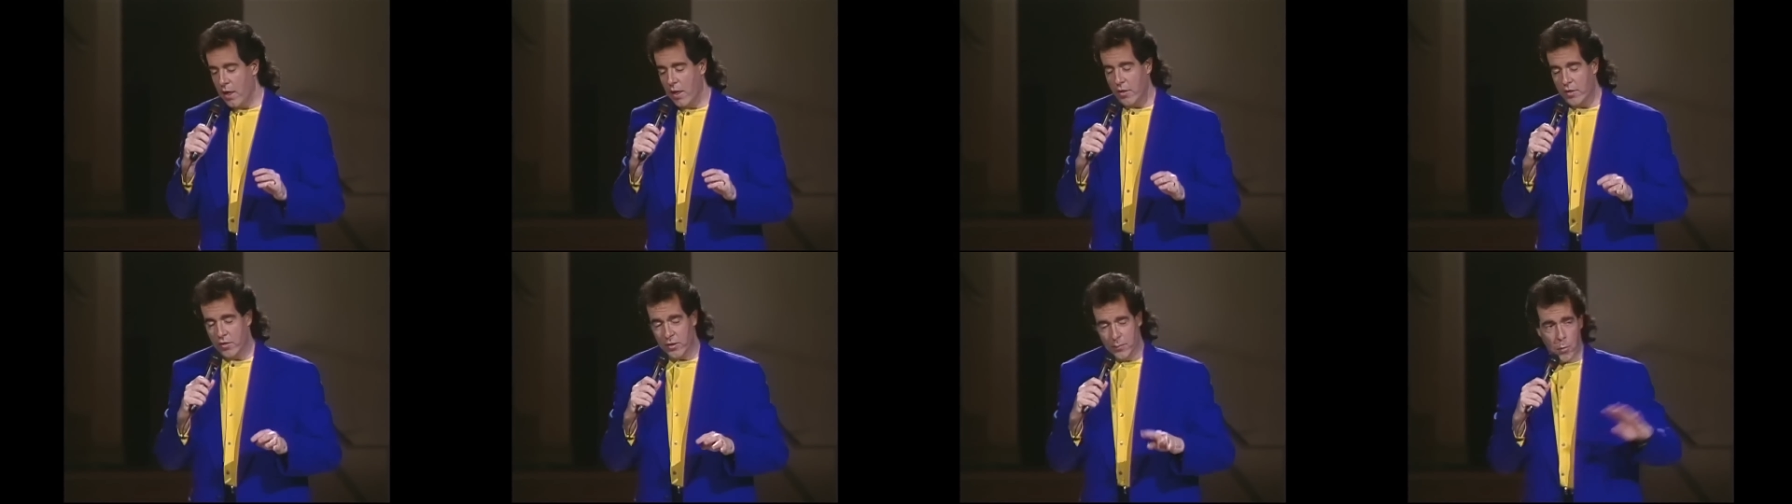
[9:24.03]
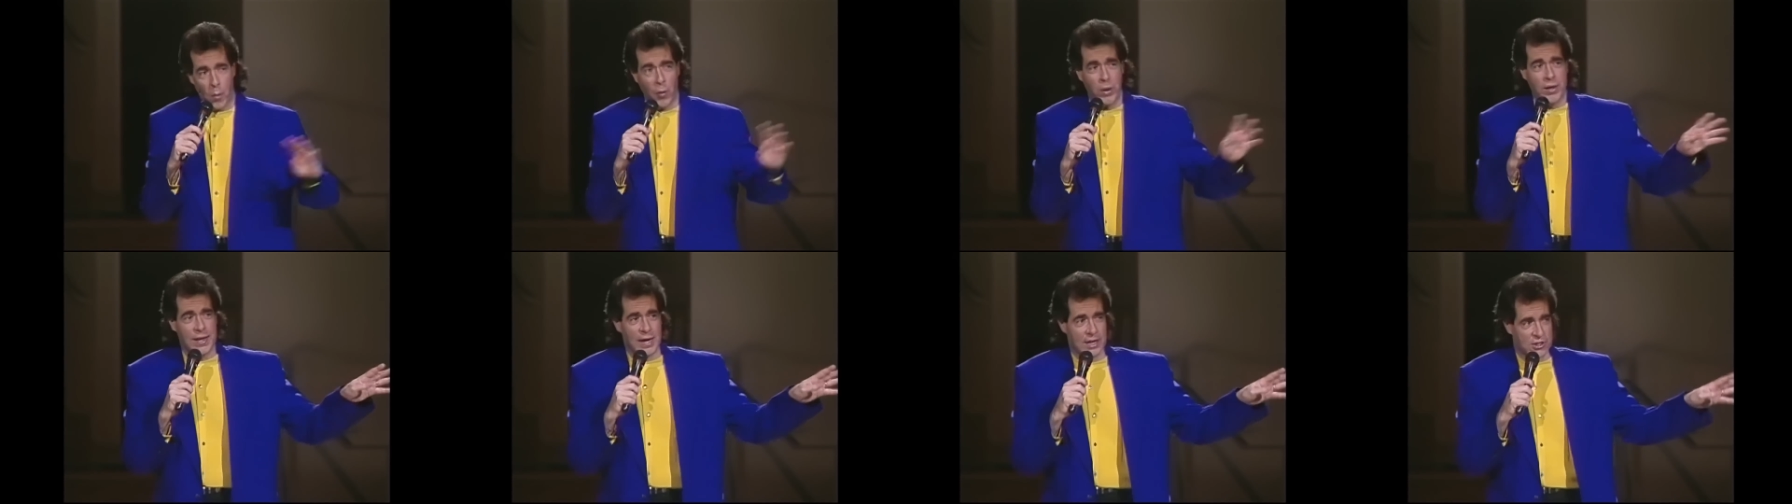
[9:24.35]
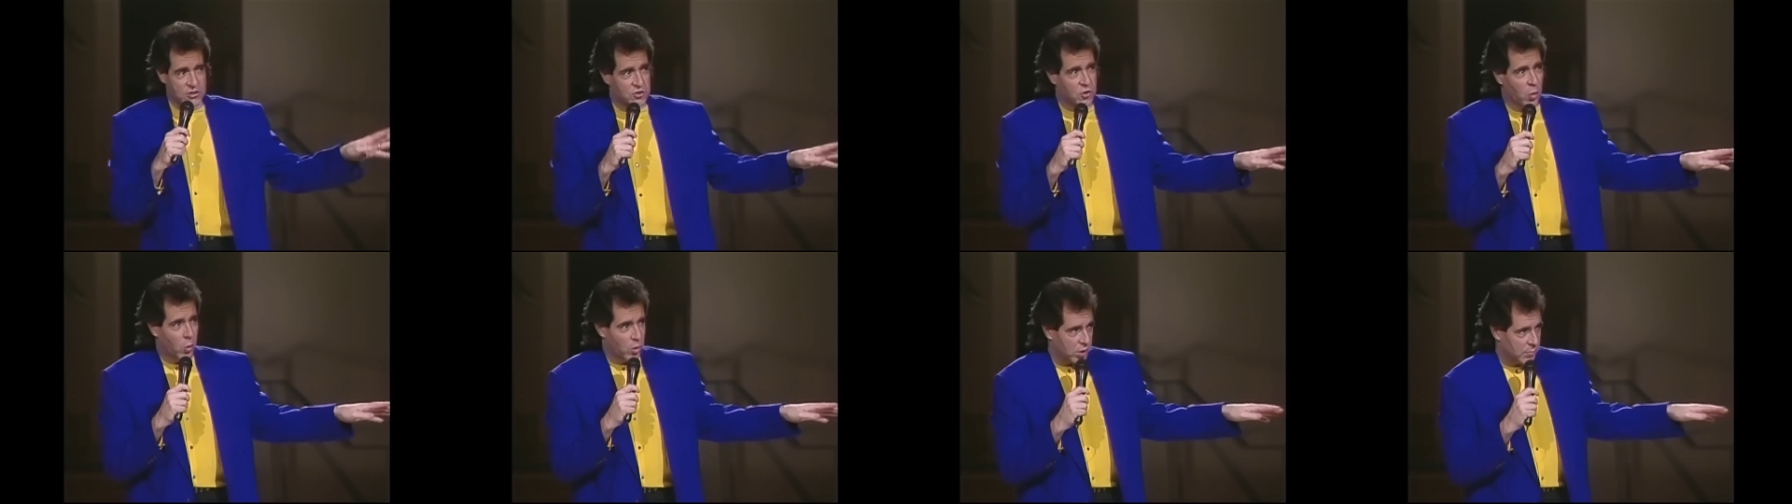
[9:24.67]
The boy
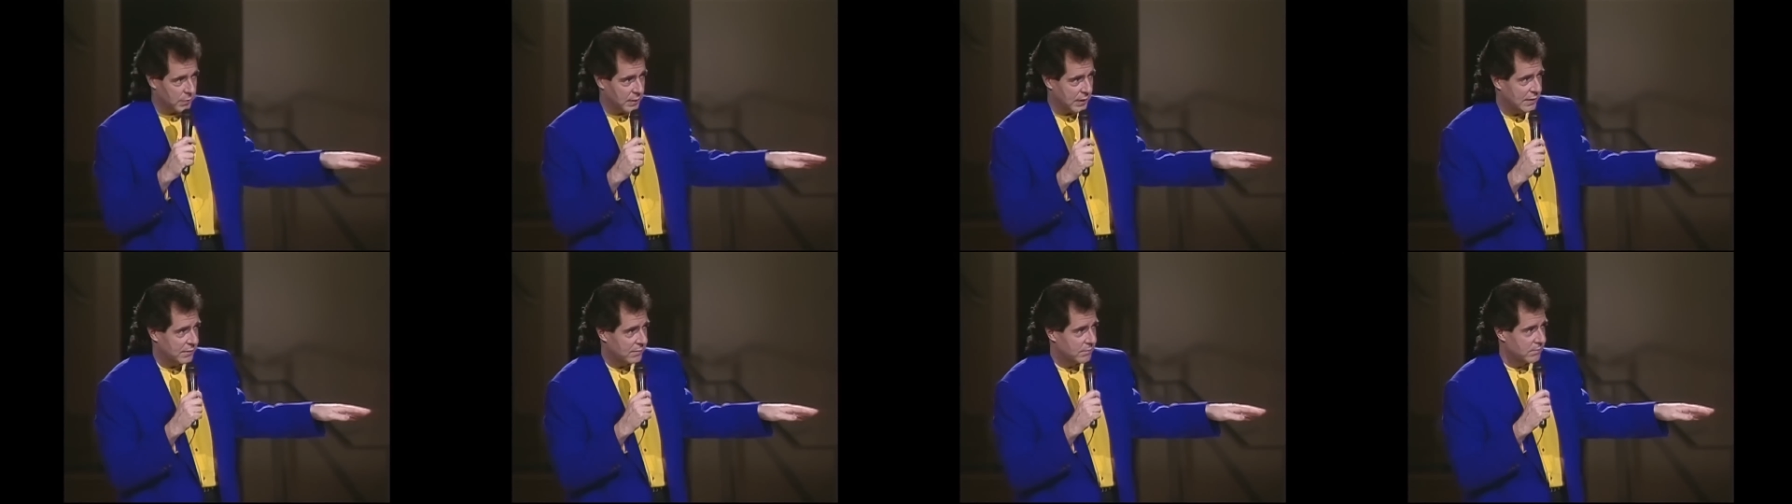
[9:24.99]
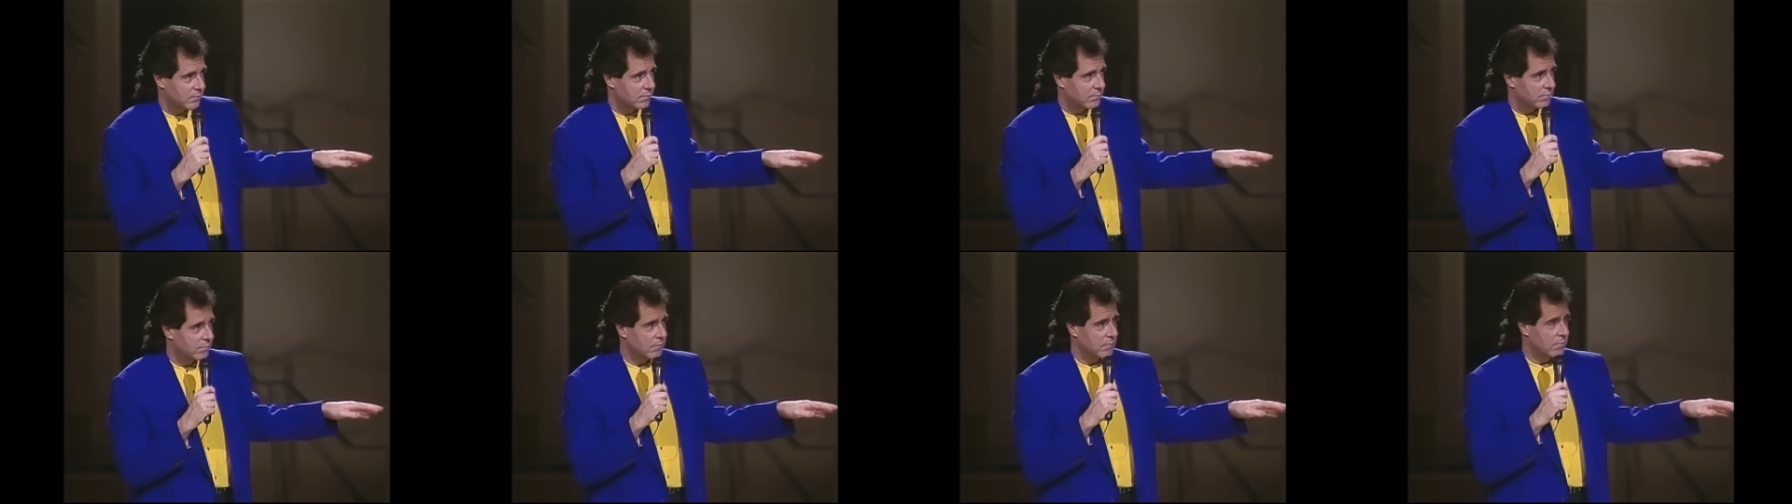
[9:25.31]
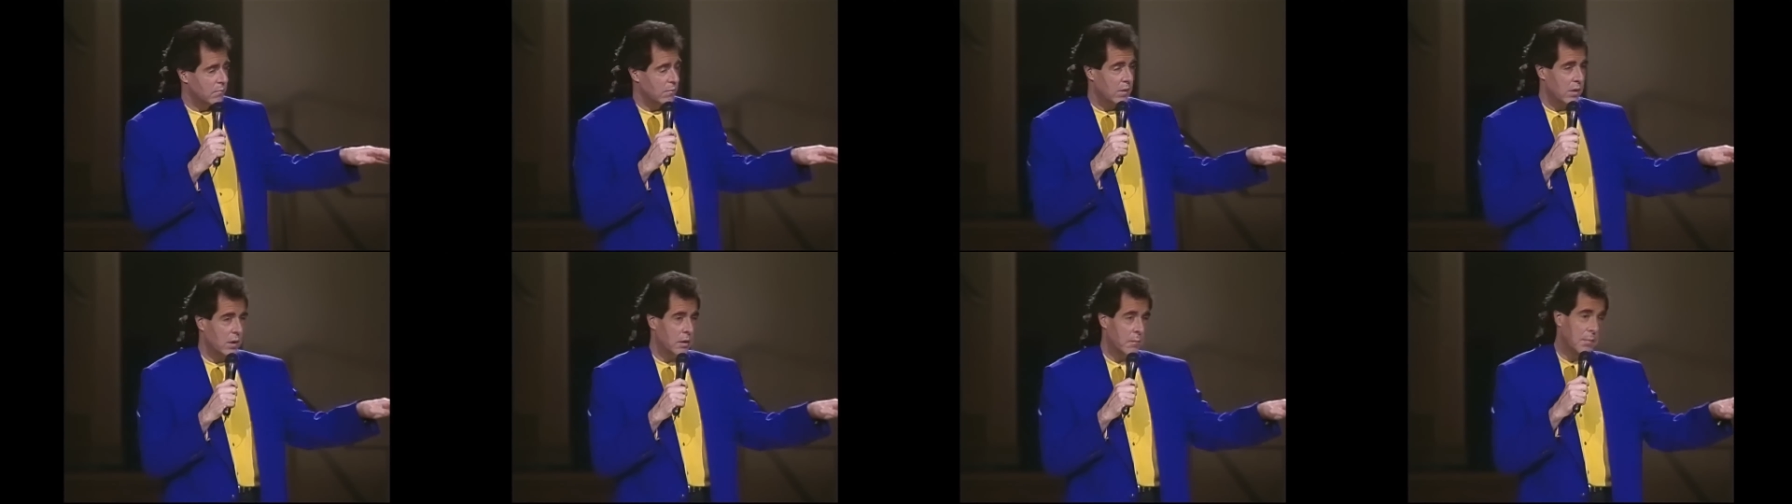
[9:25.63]
next door to me,
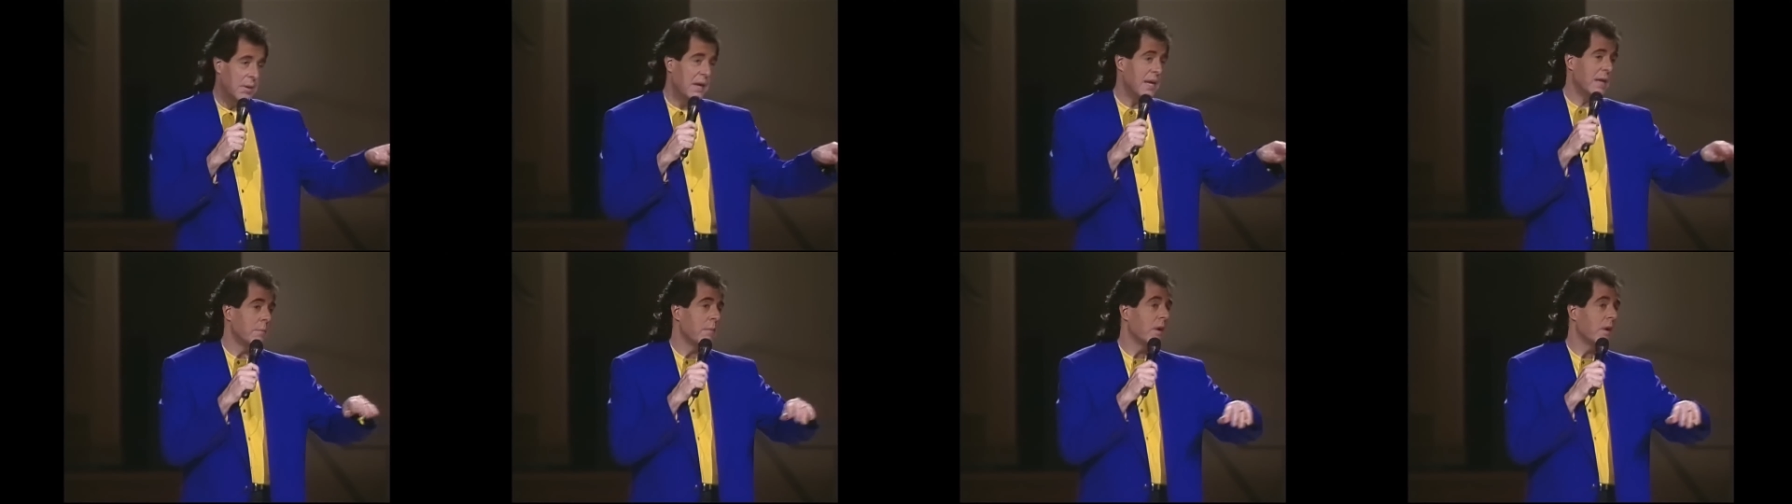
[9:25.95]
being